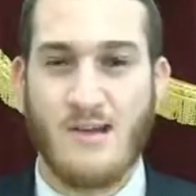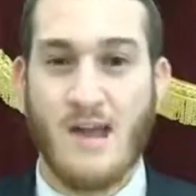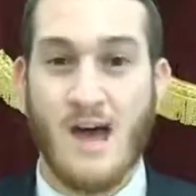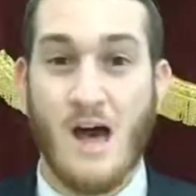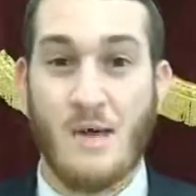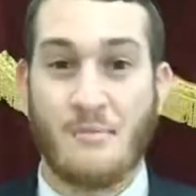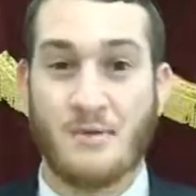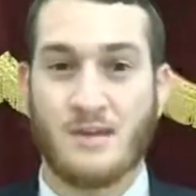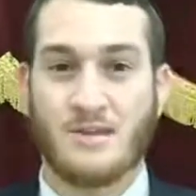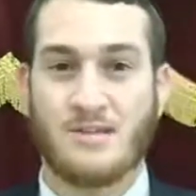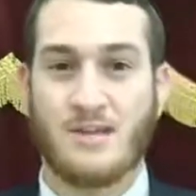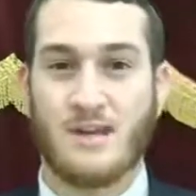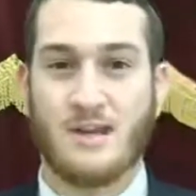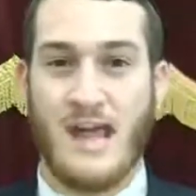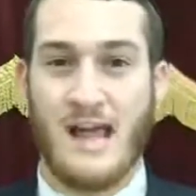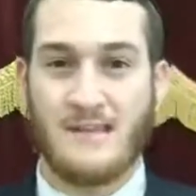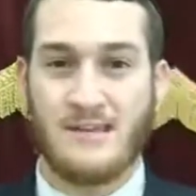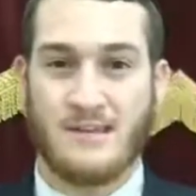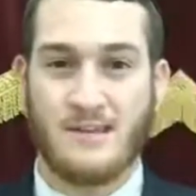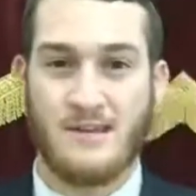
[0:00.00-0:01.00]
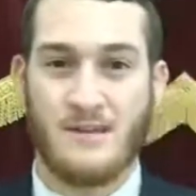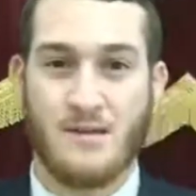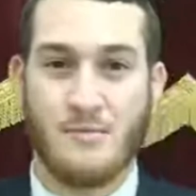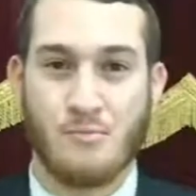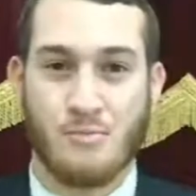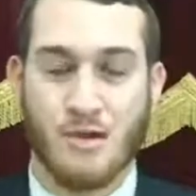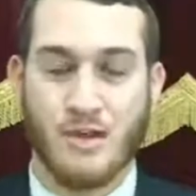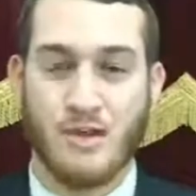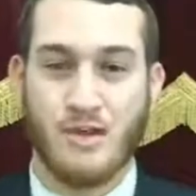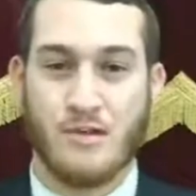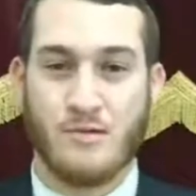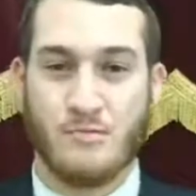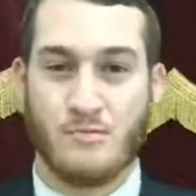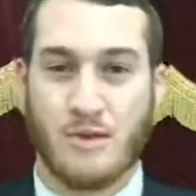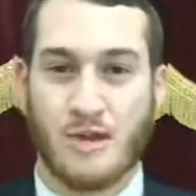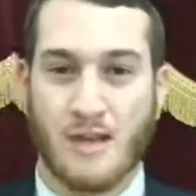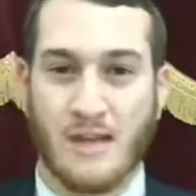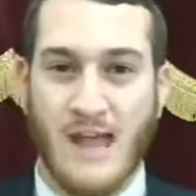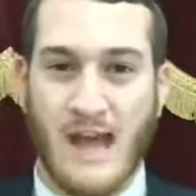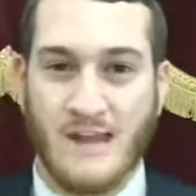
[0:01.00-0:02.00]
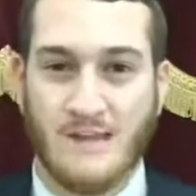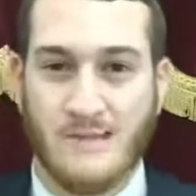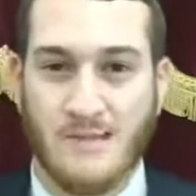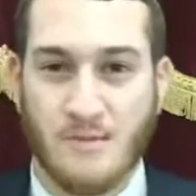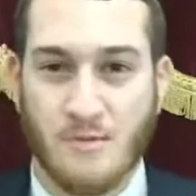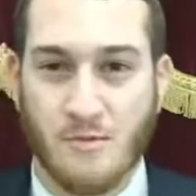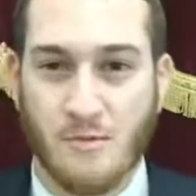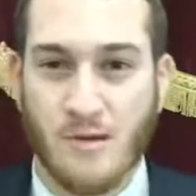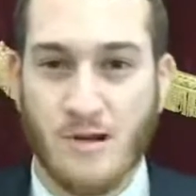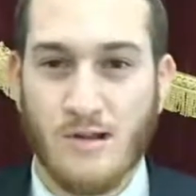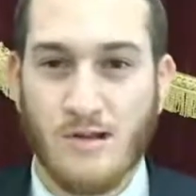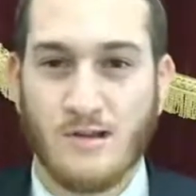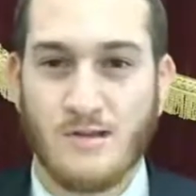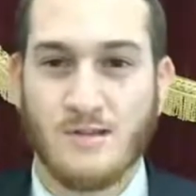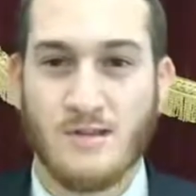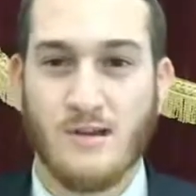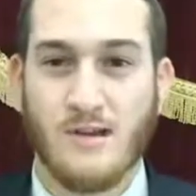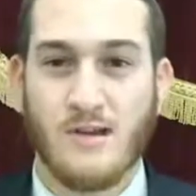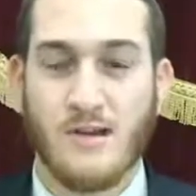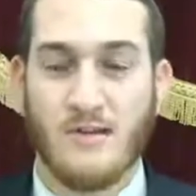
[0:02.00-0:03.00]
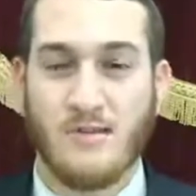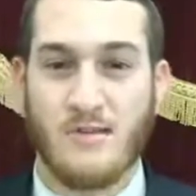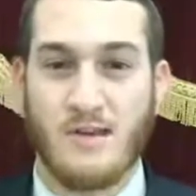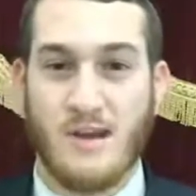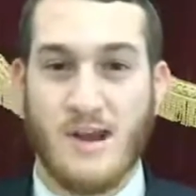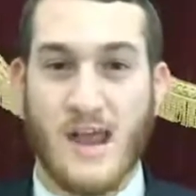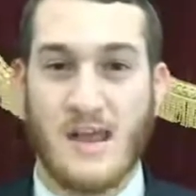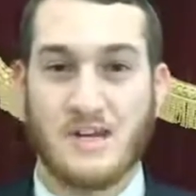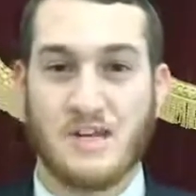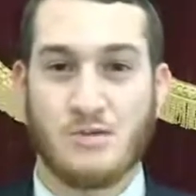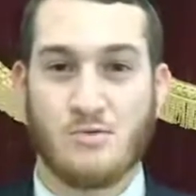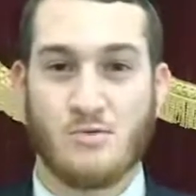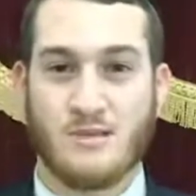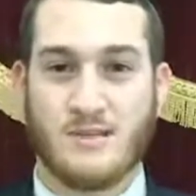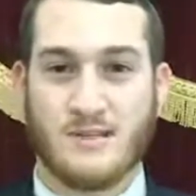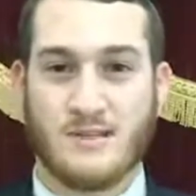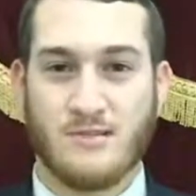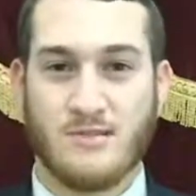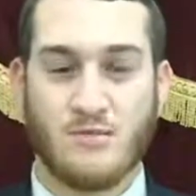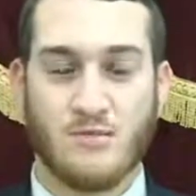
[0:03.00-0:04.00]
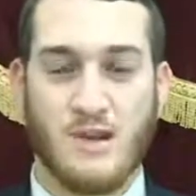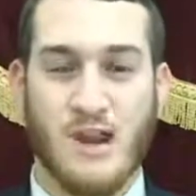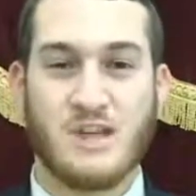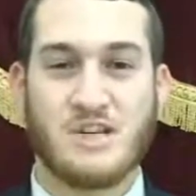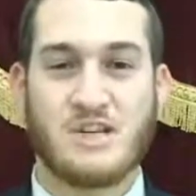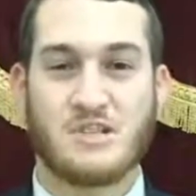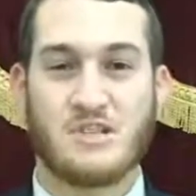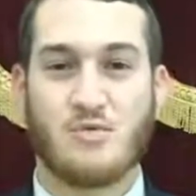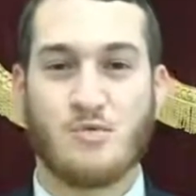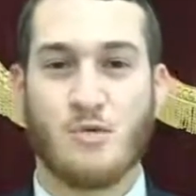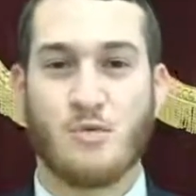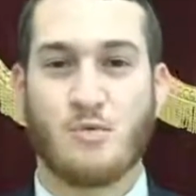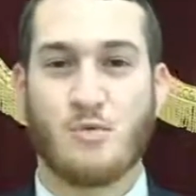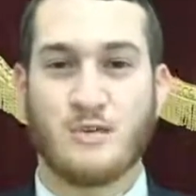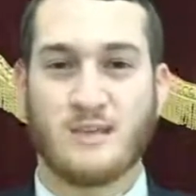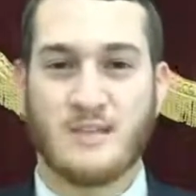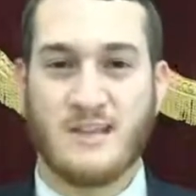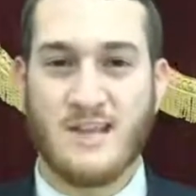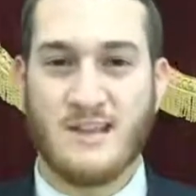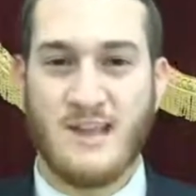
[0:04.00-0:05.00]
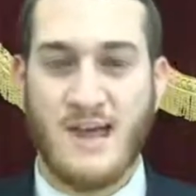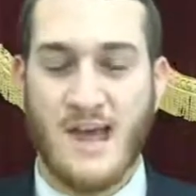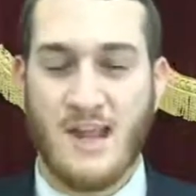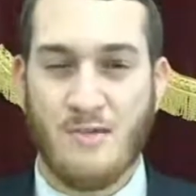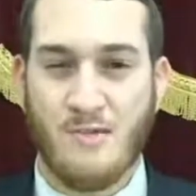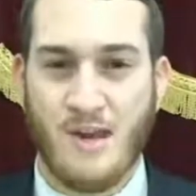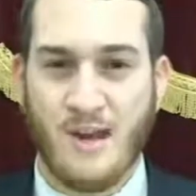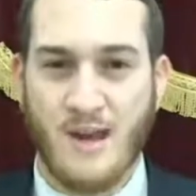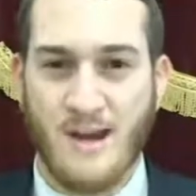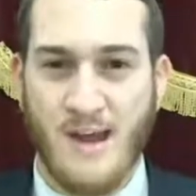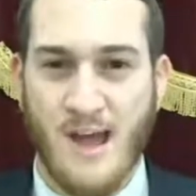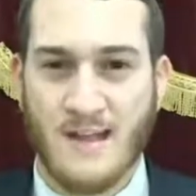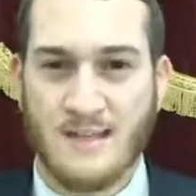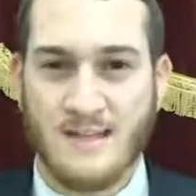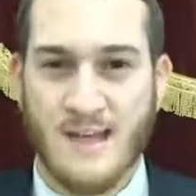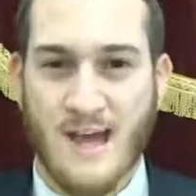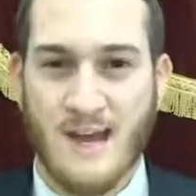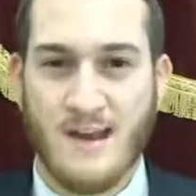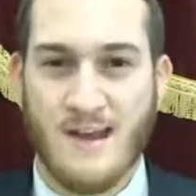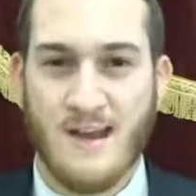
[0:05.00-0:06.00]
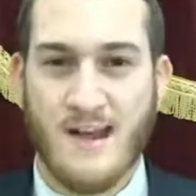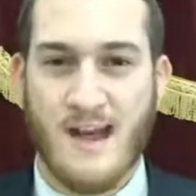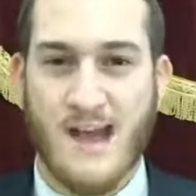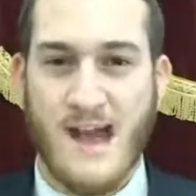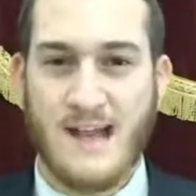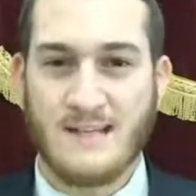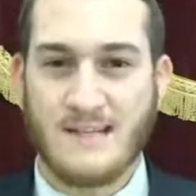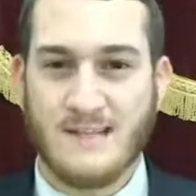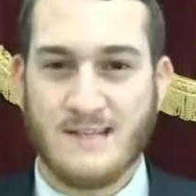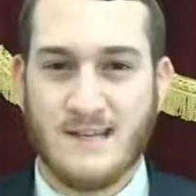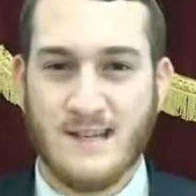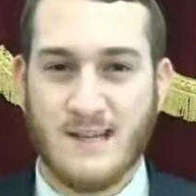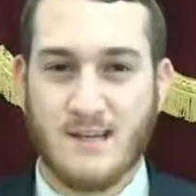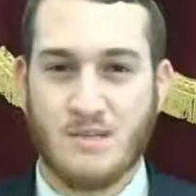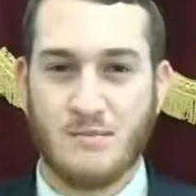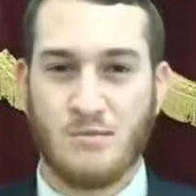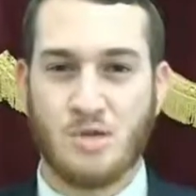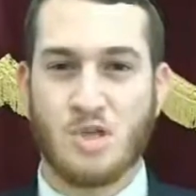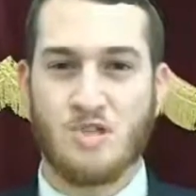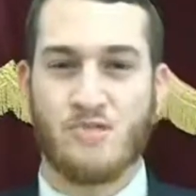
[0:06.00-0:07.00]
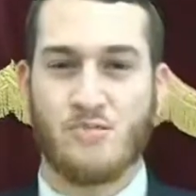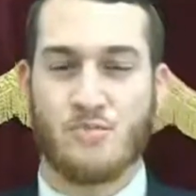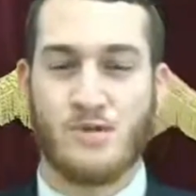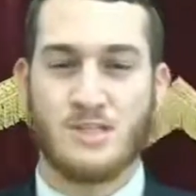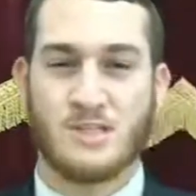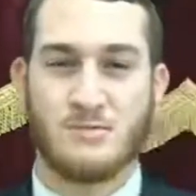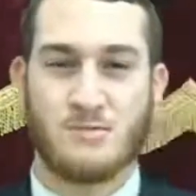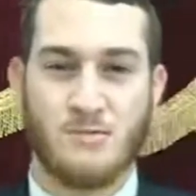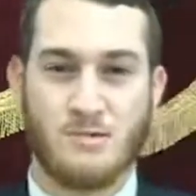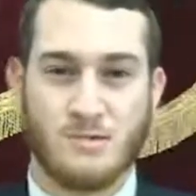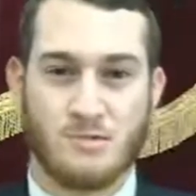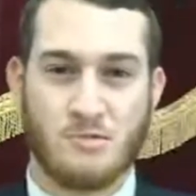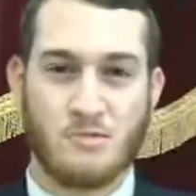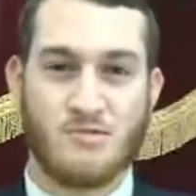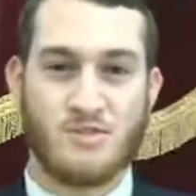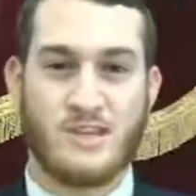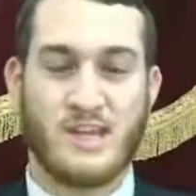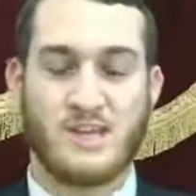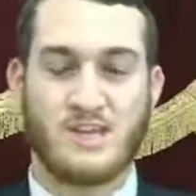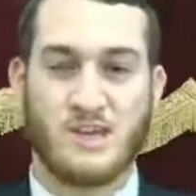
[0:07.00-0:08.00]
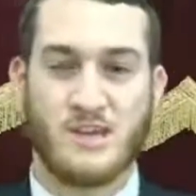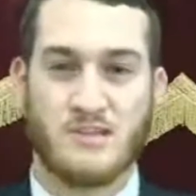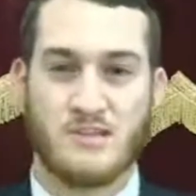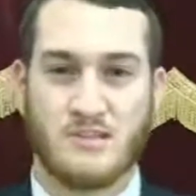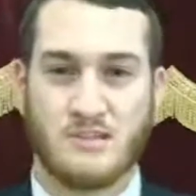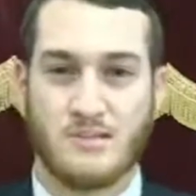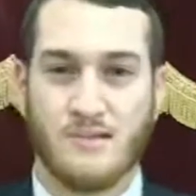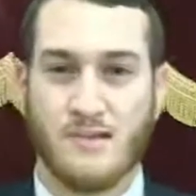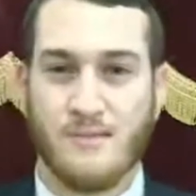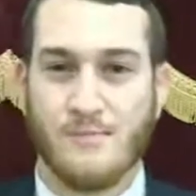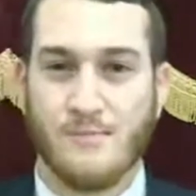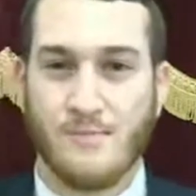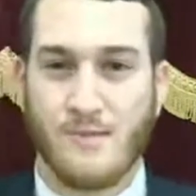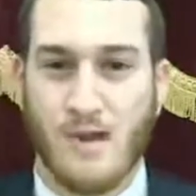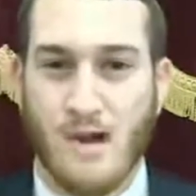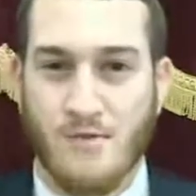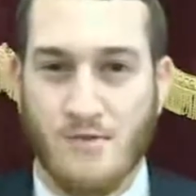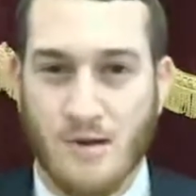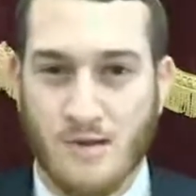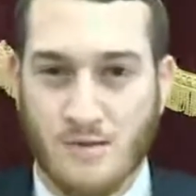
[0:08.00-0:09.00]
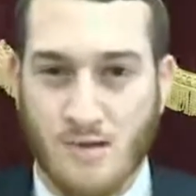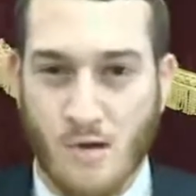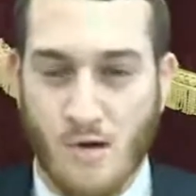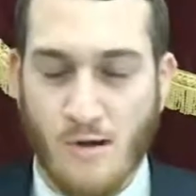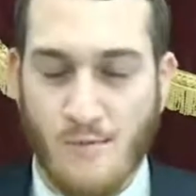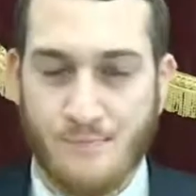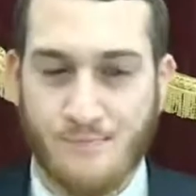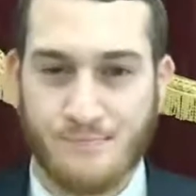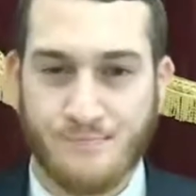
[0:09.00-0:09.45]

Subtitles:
helping to enlighten and bring light to the world, the nations of the world will see that, recognize that, and see the beautiful principles, beautiful teachings of our Torah.